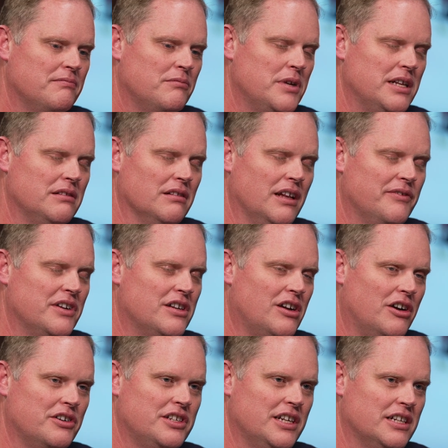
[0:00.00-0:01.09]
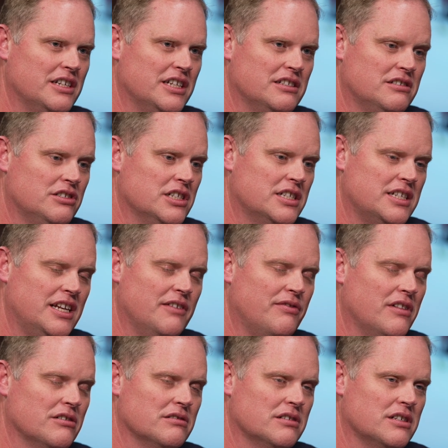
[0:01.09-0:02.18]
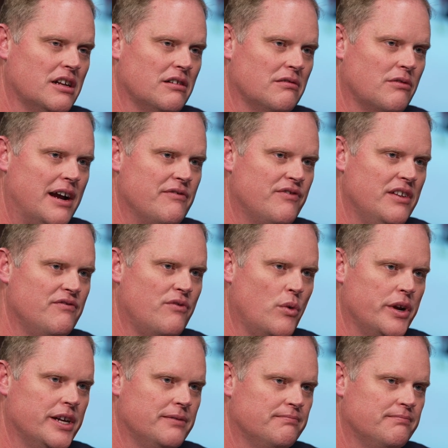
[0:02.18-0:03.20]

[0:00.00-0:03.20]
We'd love to talk to you and to just see if there's a right fit for you.